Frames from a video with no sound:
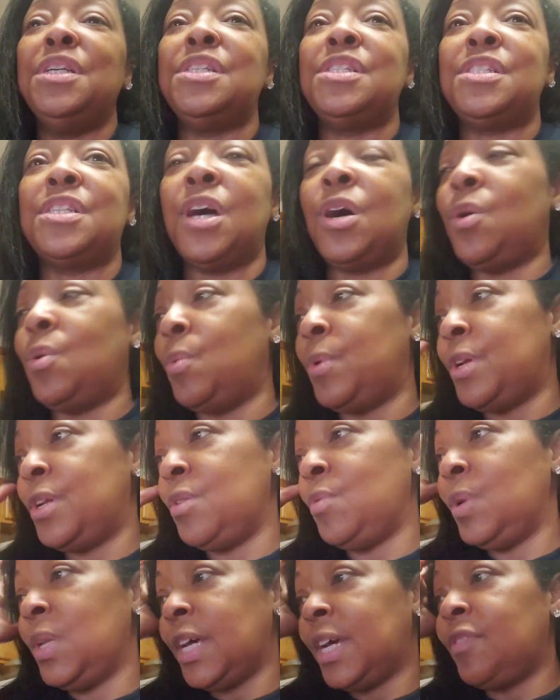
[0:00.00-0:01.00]
So, we're
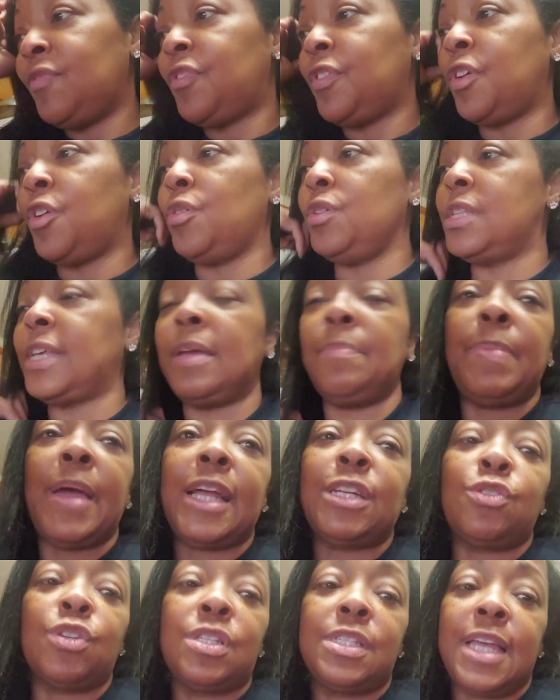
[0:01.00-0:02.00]
looking for St.
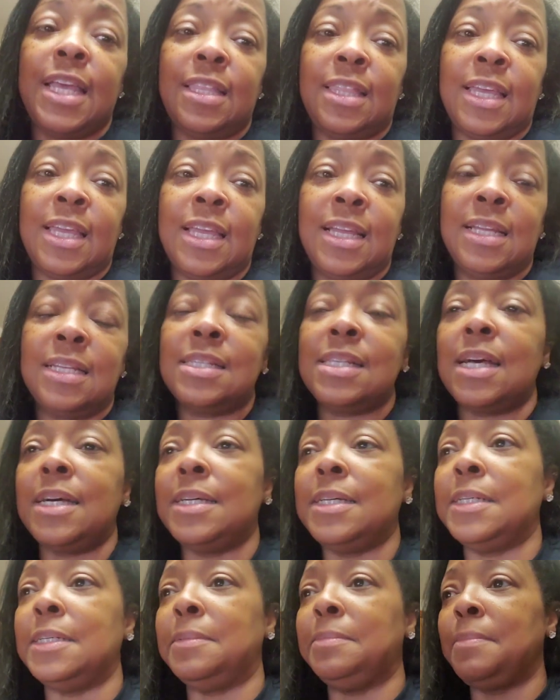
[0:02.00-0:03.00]
Patrick's Day things.
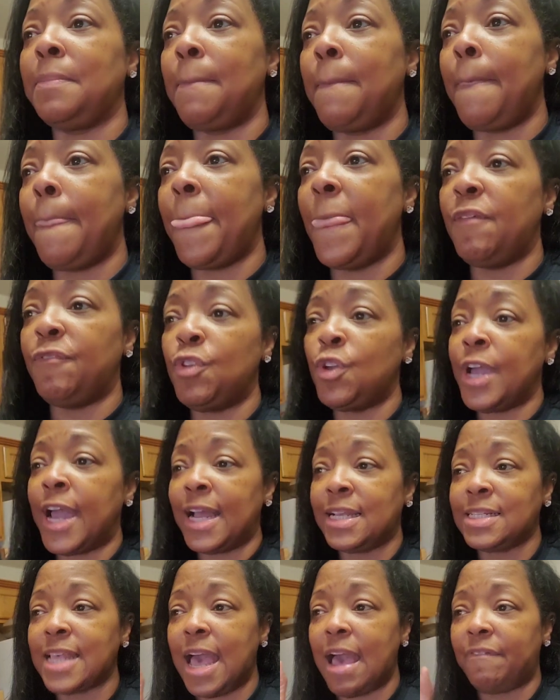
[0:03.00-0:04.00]
If you
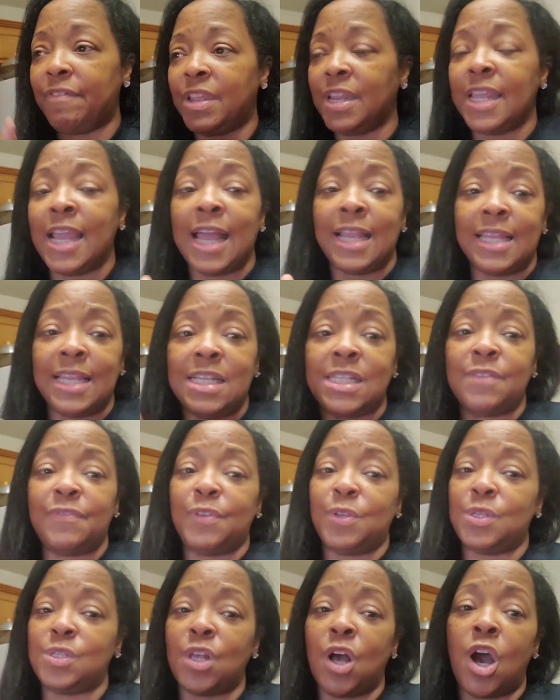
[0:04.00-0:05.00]
guys have any ideas,
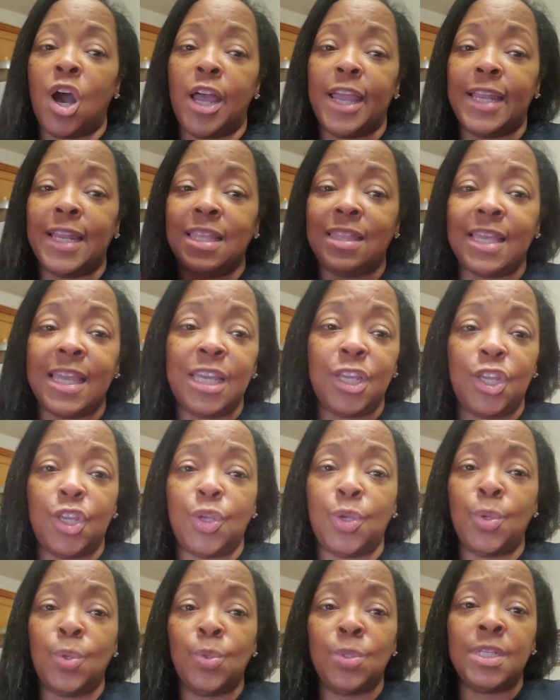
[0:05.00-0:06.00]
if you saw anything
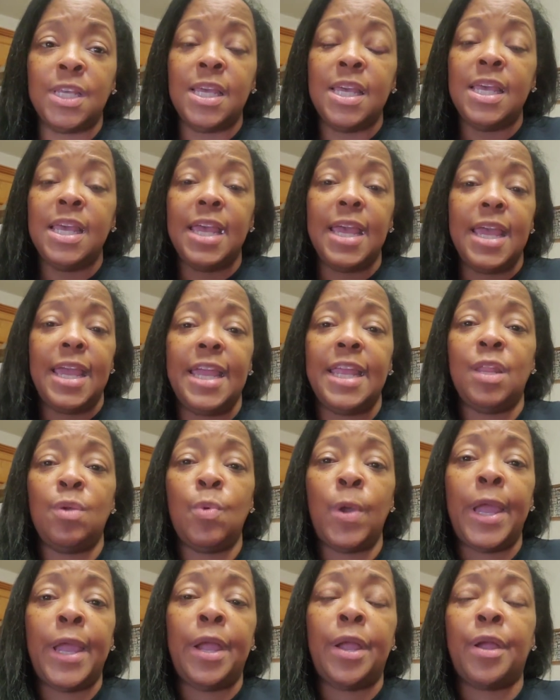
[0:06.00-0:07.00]
cute
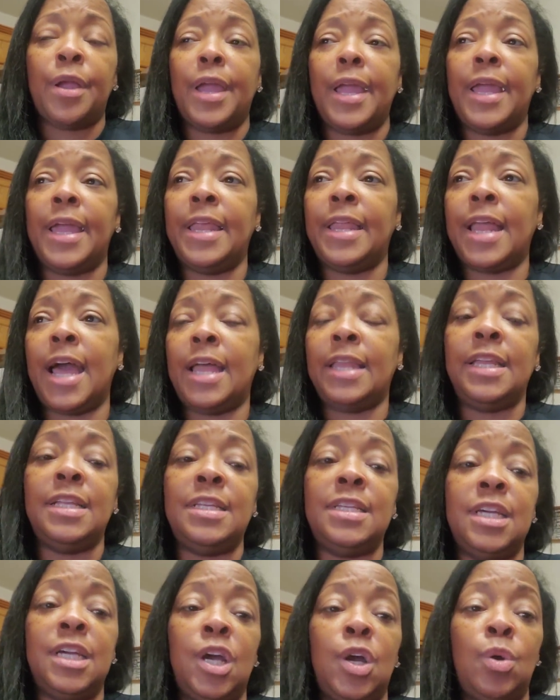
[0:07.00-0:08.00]
anywhere and I
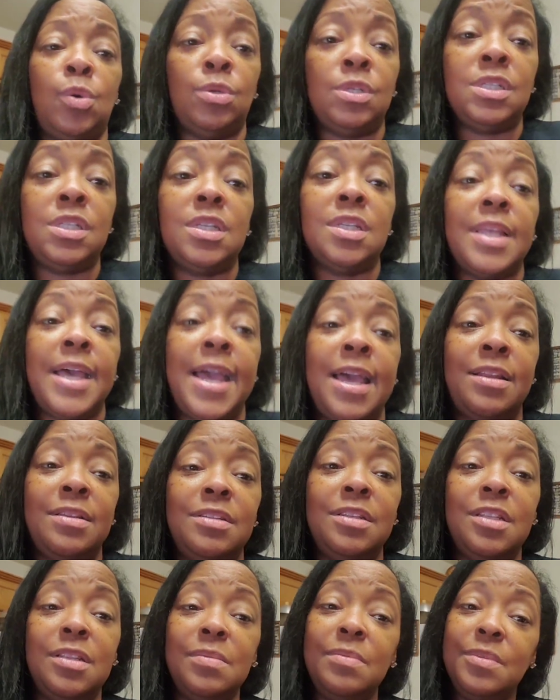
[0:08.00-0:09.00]
need to go to that
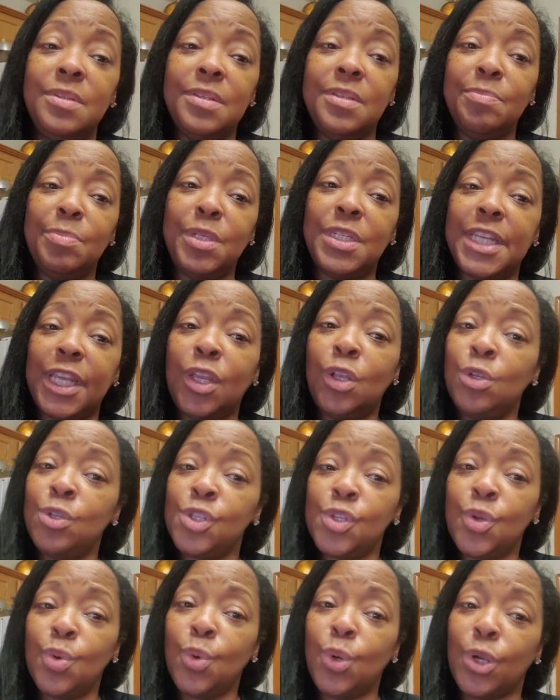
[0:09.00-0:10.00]
particular
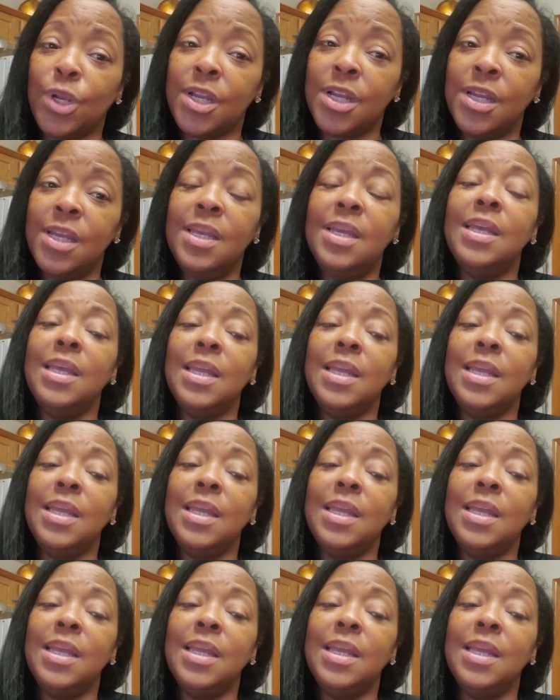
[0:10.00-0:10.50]
store,